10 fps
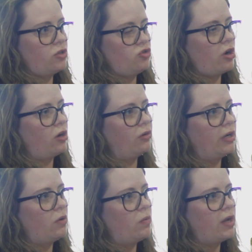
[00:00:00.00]

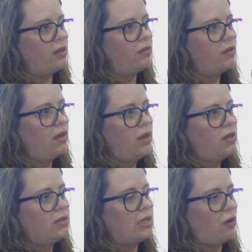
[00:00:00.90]
struggling with
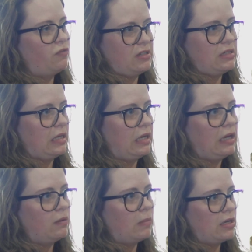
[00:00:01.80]

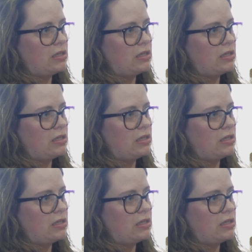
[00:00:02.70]
self-esteem and